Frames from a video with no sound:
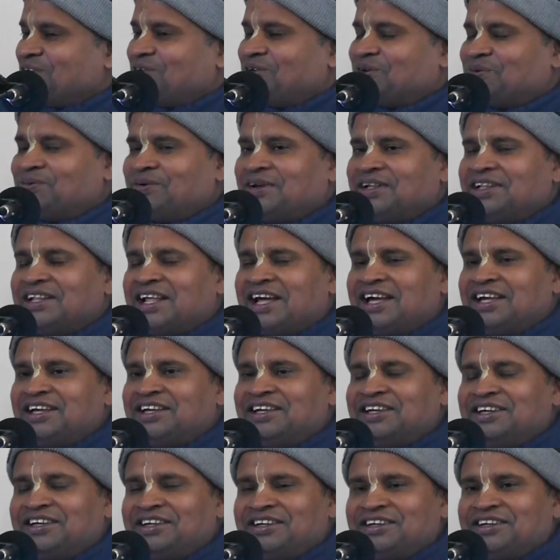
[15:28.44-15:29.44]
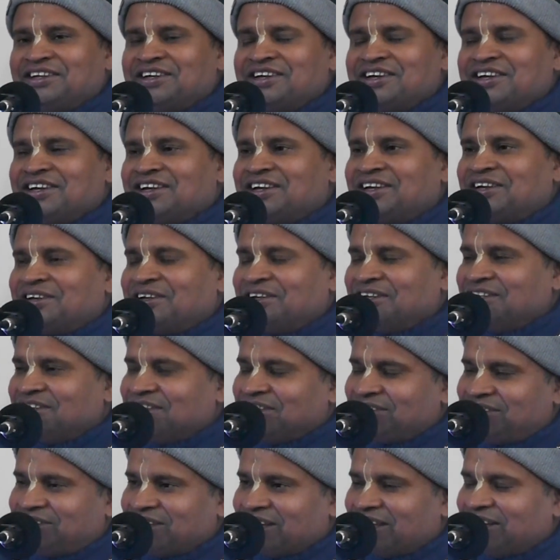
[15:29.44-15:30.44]
So when I
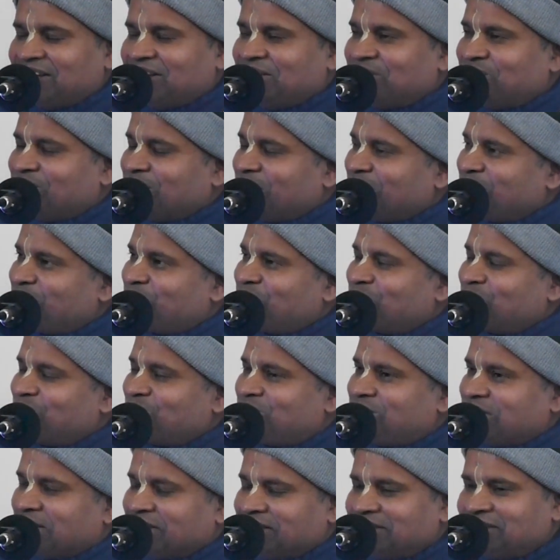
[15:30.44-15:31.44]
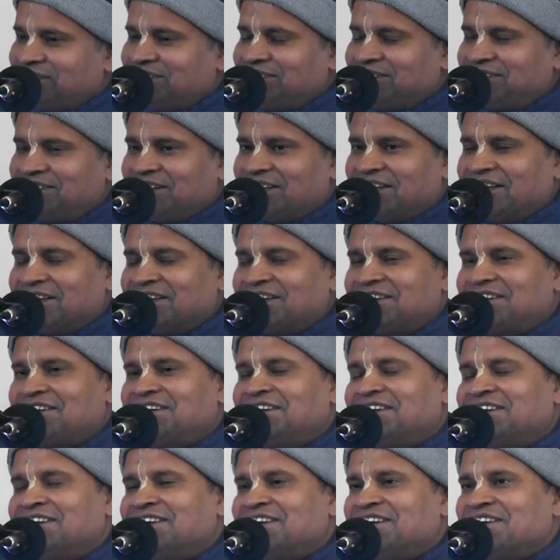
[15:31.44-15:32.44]
initially went to Tennessee Tech,
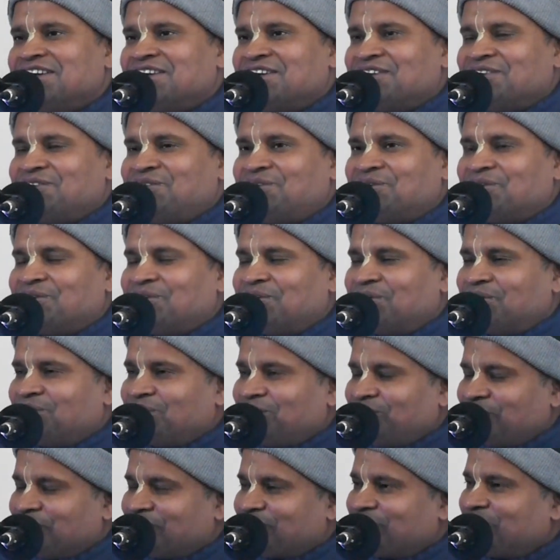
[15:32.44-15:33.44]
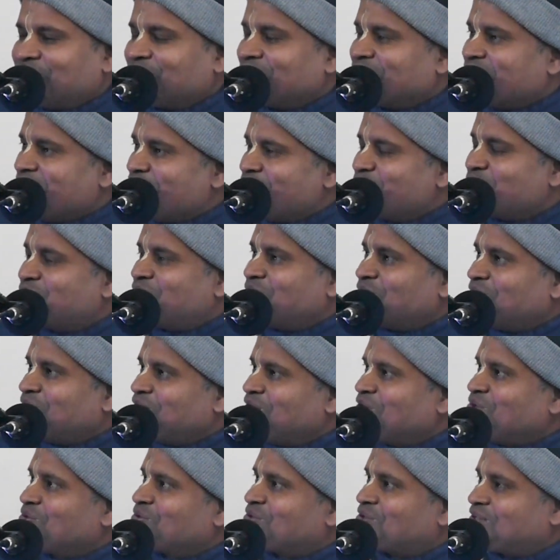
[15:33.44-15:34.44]
so Dr. Gao
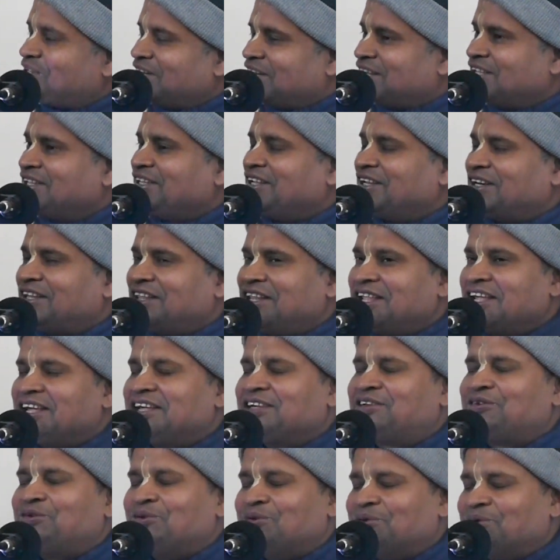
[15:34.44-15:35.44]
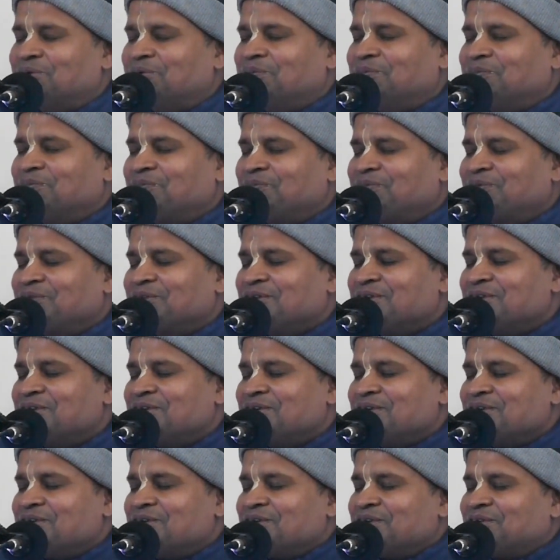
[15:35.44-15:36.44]
told you stay in the Ning's room.
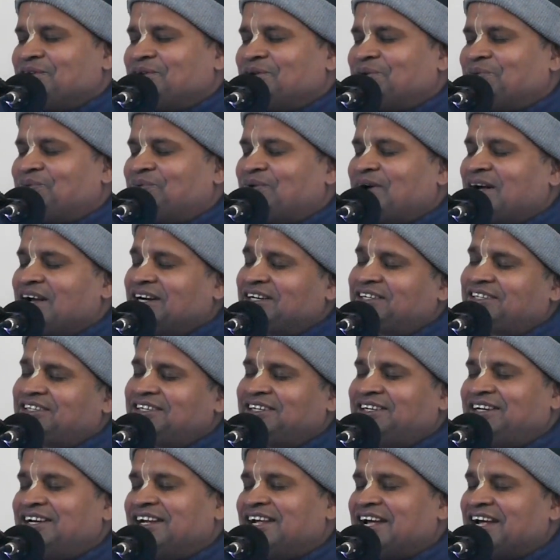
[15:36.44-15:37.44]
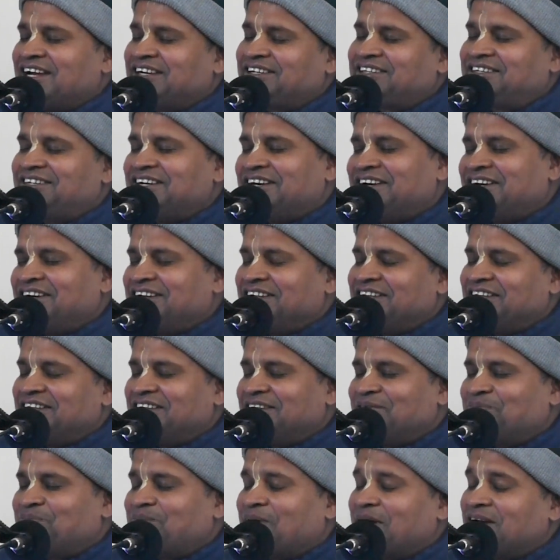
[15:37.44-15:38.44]
So first day I stayed in
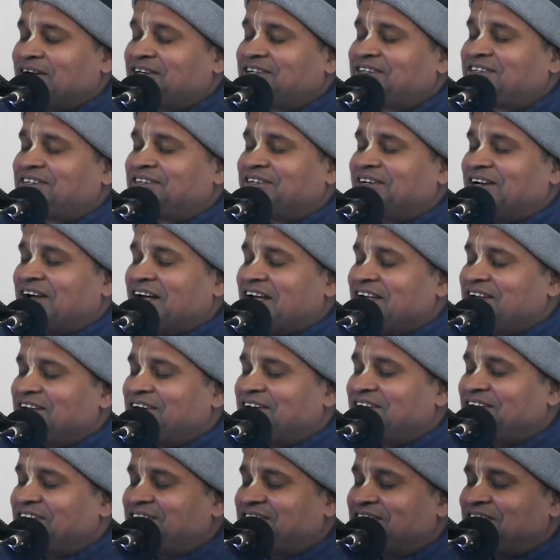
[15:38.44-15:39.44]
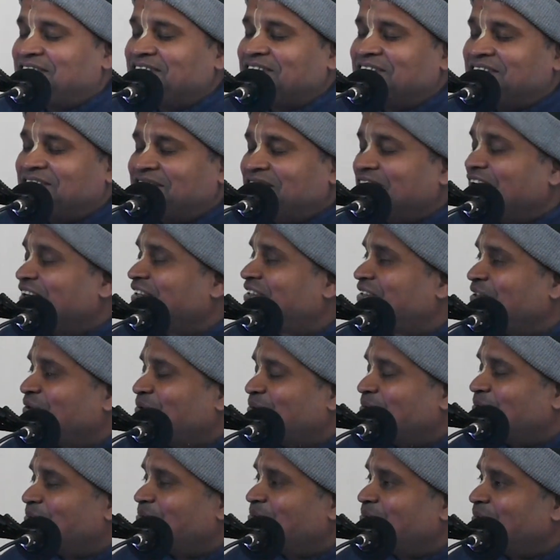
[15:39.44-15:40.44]
I reached in Ning's
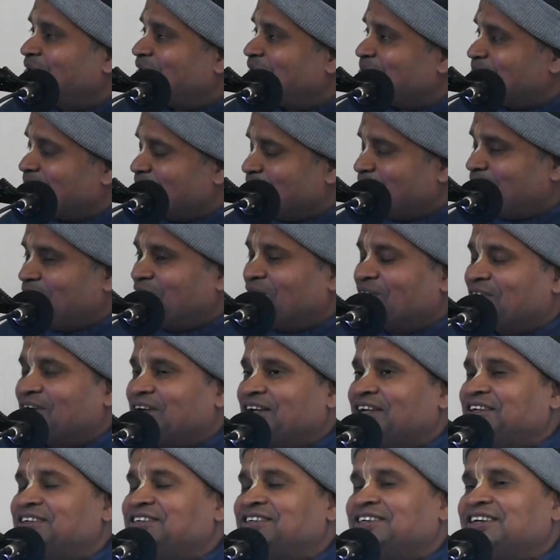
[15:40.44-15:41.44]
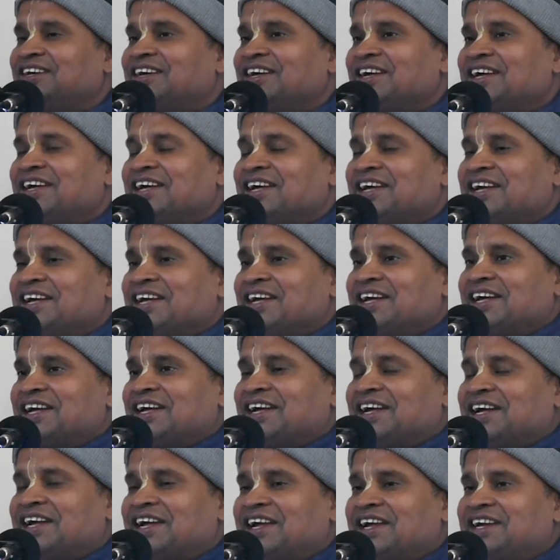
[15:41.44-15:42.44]
room with my luggage,
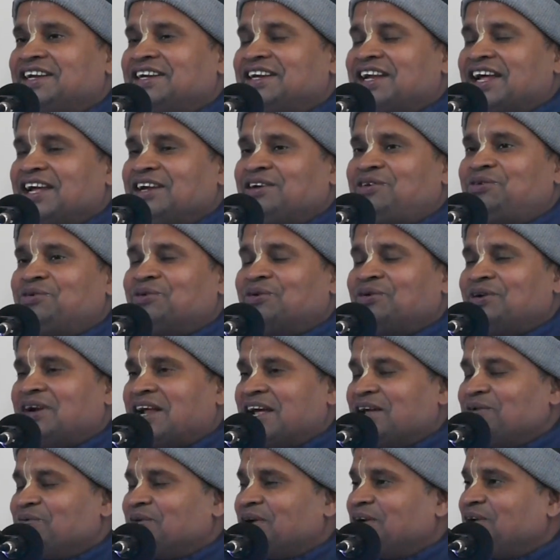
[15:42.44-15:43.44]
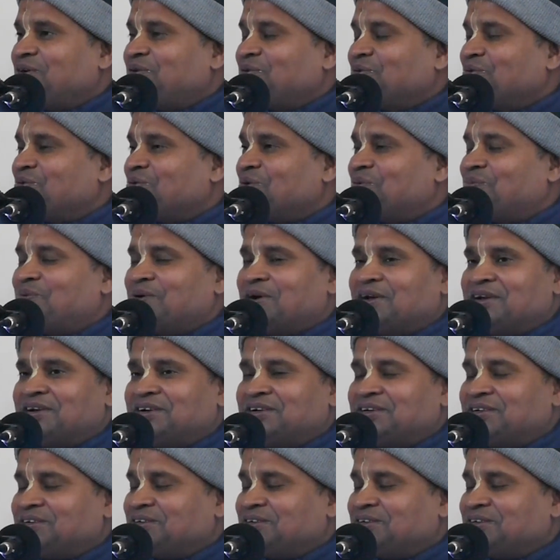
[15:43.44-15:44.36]
and I told I want to go for